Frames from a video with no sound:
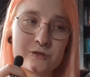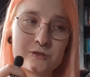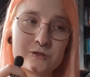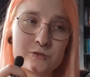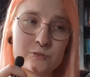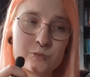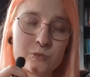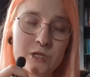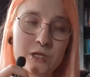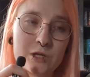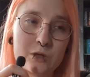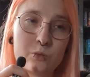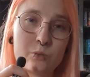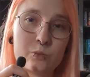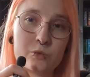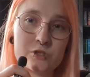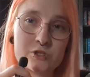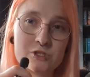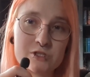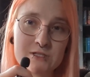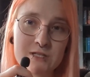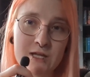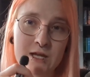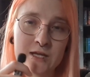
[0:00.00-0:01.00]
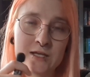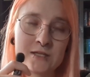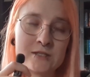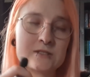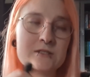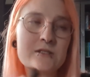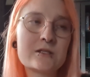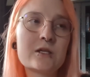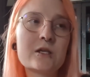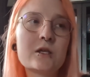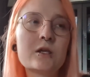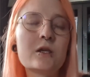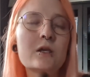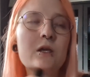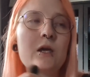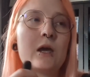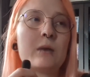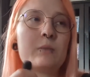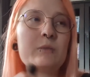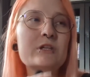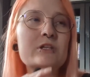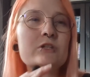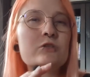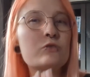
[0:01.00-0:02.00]
this week, which is nice.
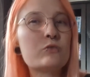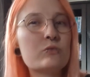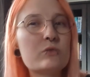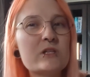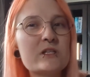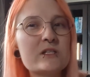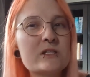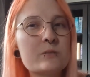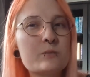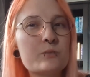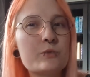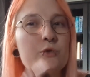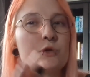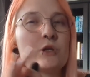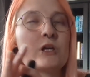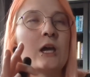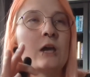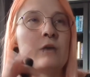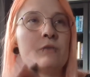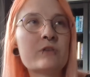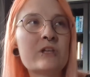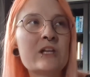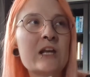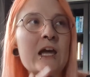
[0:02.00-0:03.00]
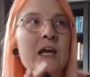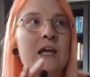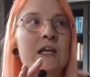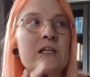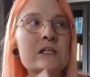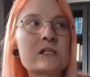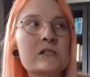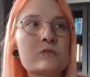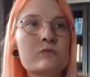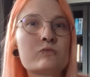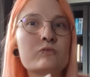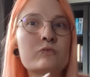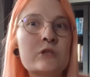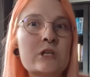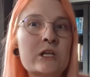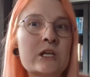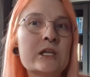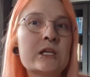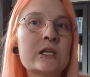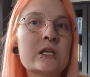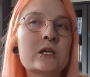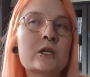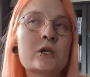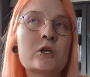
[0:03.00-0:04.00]
I mean, 2 weeks a book, I feel like is a
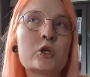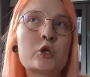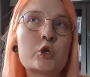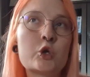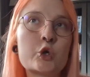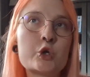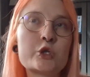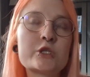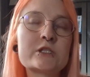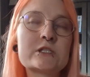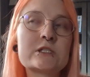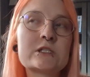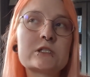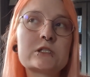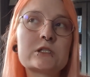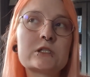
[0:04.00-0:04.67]
really good